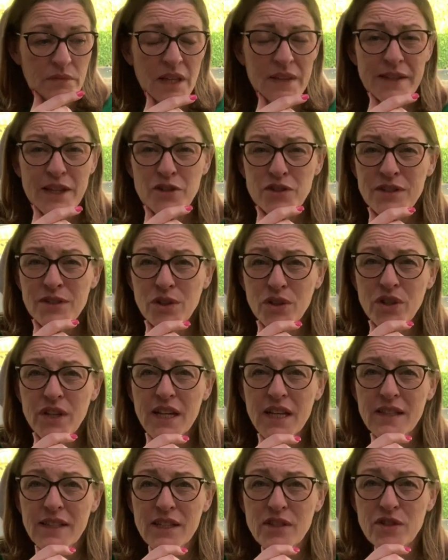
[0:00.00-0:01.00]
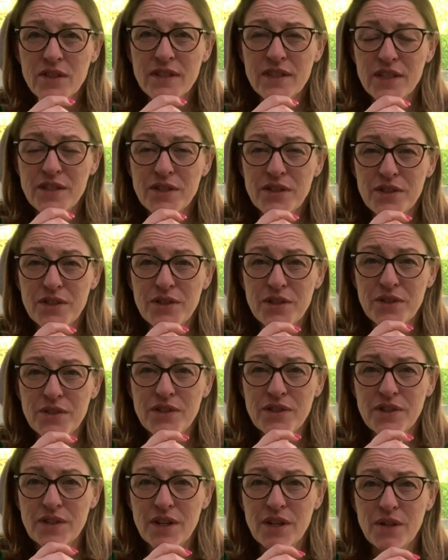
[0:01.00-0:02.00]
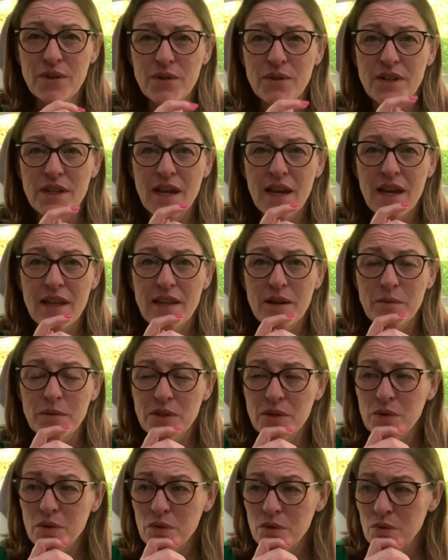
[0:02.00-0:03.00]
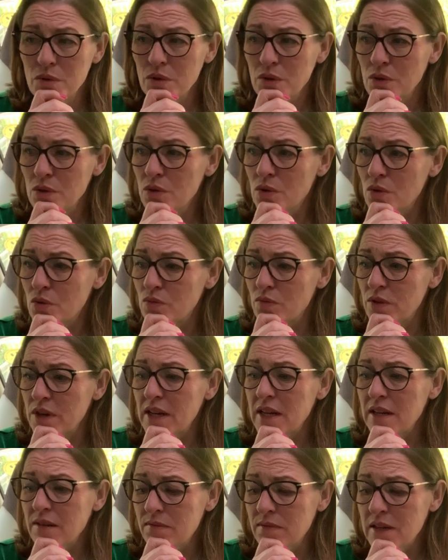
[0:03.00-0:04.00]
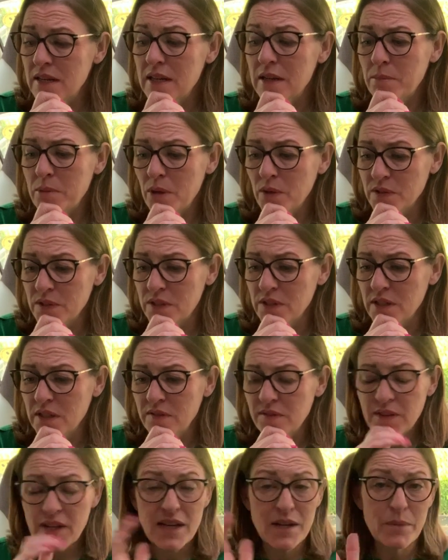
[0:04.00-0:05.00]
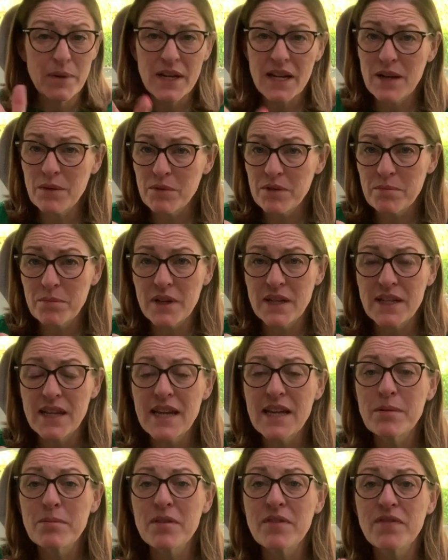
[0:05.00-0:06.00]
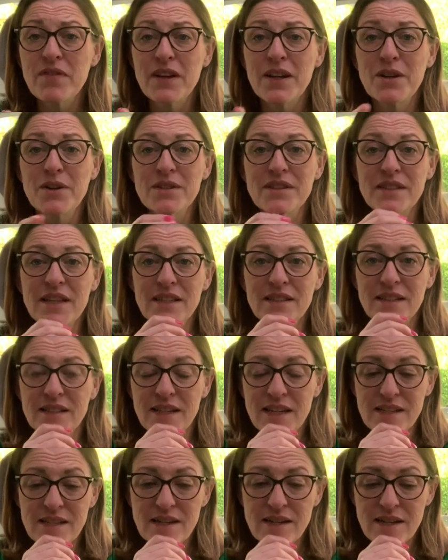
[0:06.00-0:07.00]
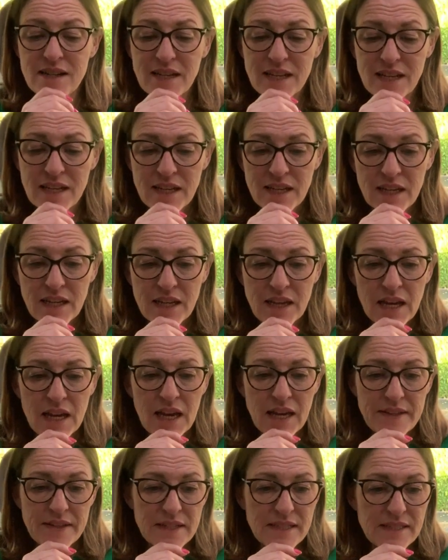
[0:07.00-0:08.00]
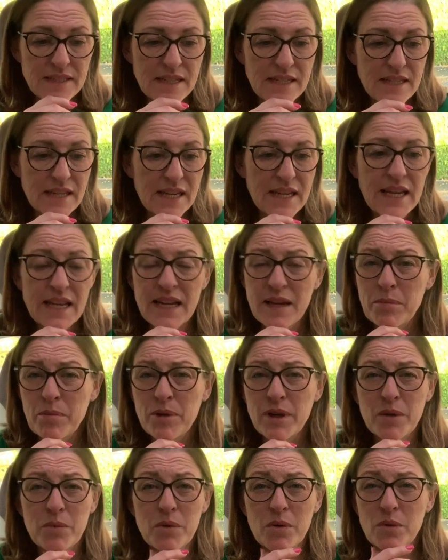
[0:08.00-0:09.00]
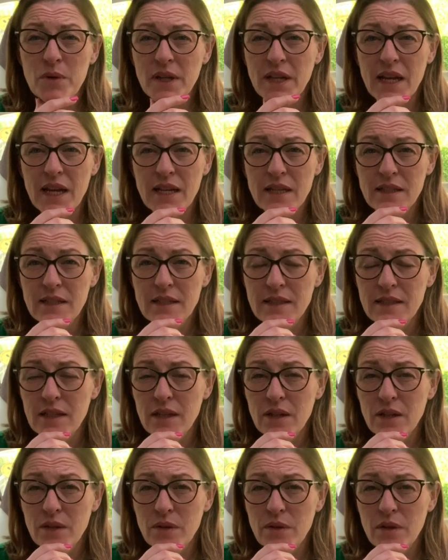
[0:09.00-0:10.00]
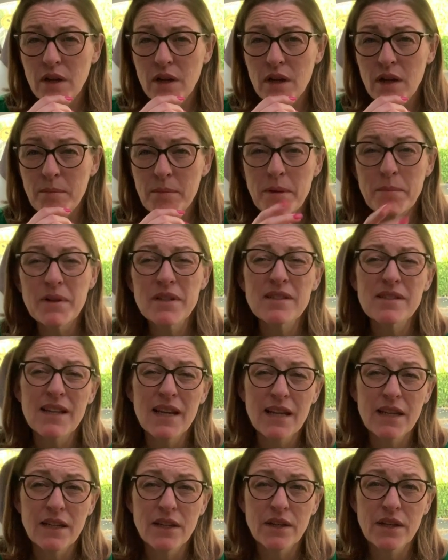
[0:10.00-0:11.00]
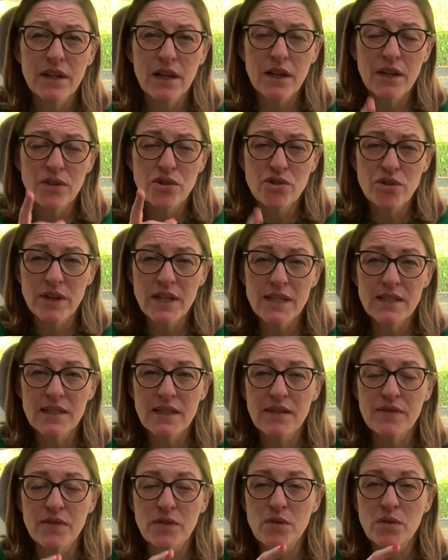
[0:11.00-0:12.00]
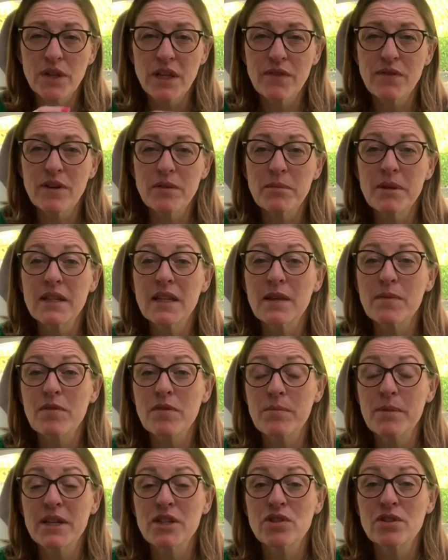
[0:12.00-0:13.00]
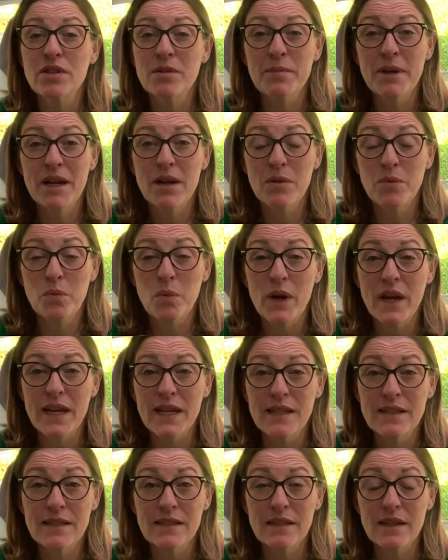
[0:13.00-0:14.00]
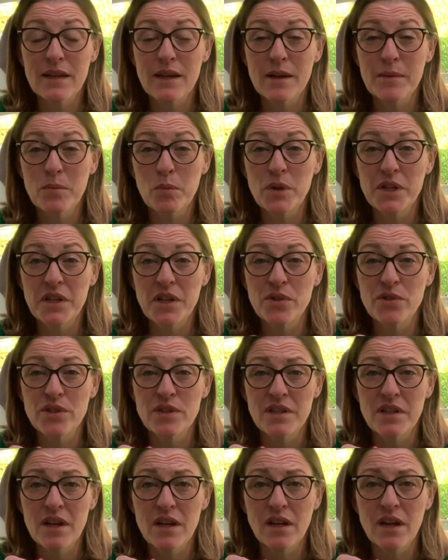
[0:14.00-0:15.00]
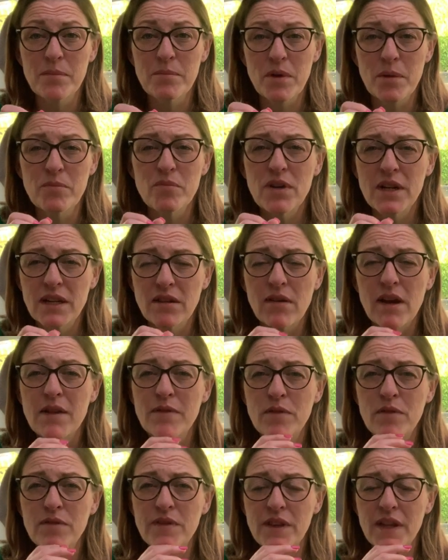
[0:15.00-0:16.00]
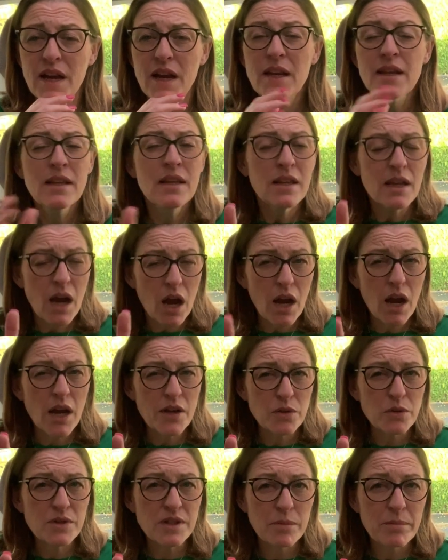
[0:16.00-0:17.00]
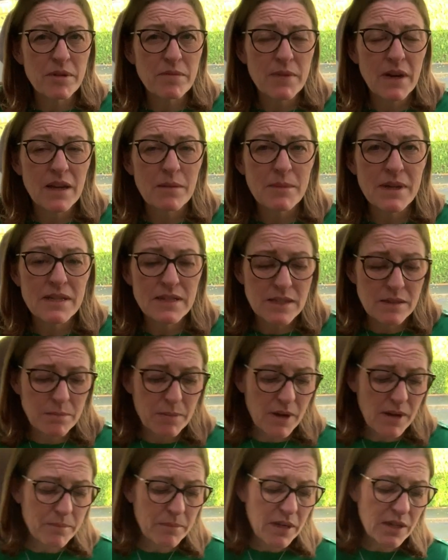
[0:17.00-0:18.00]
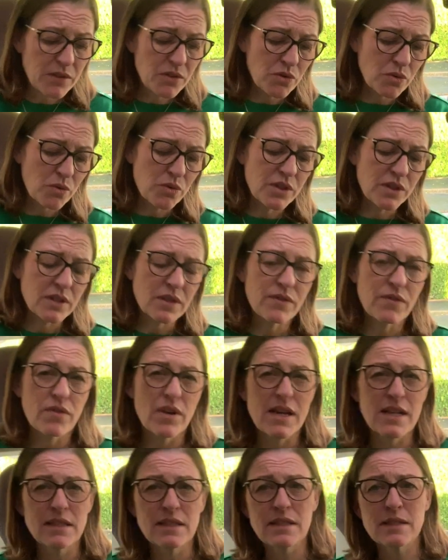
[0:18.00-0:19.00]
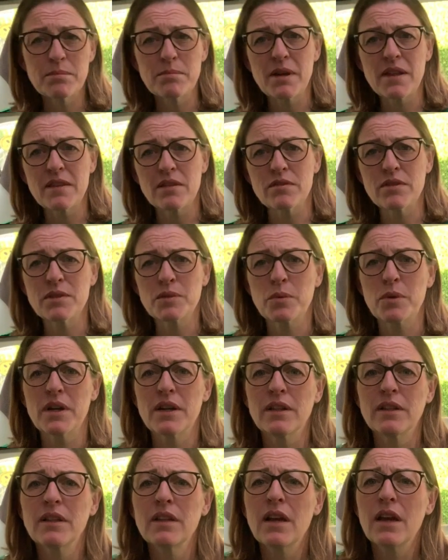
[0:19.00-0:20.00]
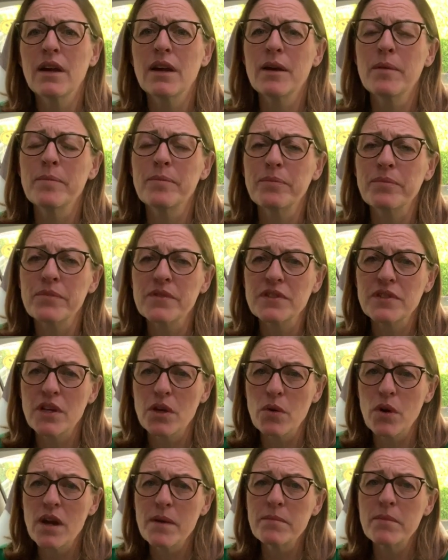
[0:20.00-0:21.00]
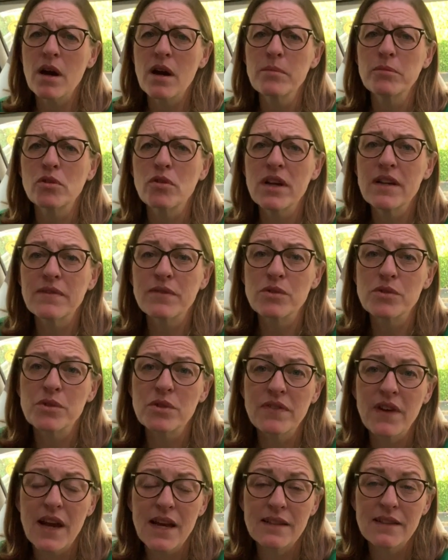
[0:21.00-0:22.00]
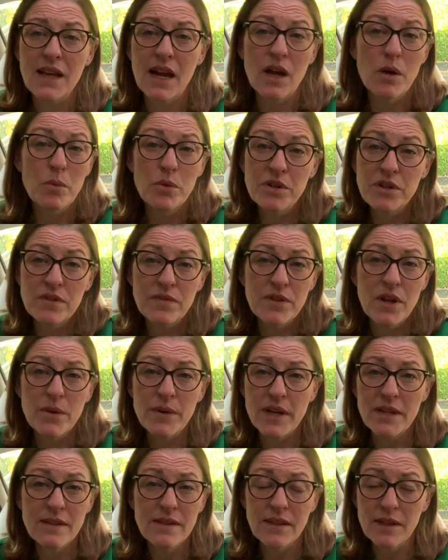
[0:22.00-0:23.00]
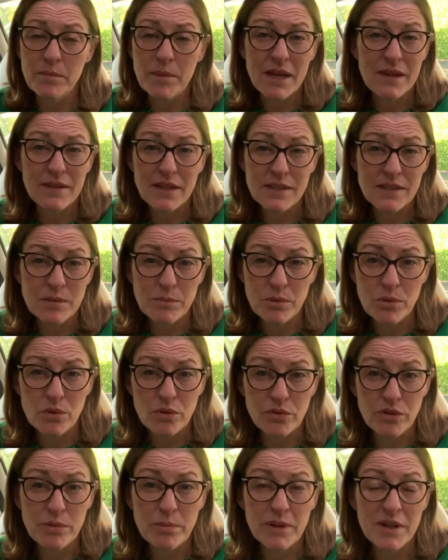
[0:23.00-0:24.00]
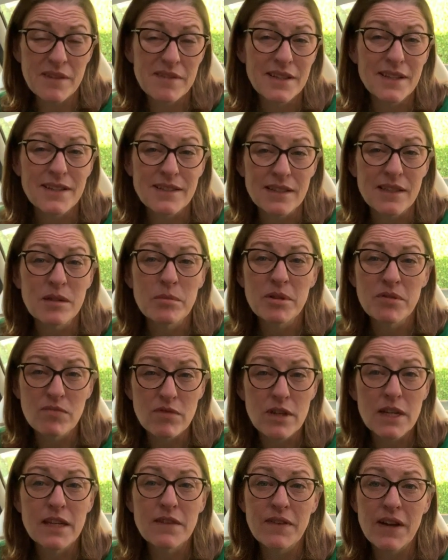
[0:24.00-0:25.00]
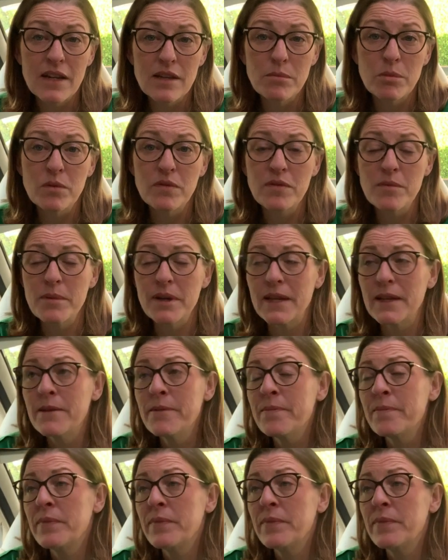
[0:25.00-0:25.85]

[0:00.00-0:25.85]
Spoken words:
they just got it and they just understood. So yeah, that was all really, really positive. Then I went out with my neighbour Phil on Saturday night, and then Sunday hit a brick wall again. So I must thank Tracy for giving me the information about Ways, widowed and young. I'm really grateful for that. I'd also been recommended by my daughter's friend's mother as well. So I'm grateful to have had that. I wouldn't have known anything about that support group, and I think it's going to be really valuable for me.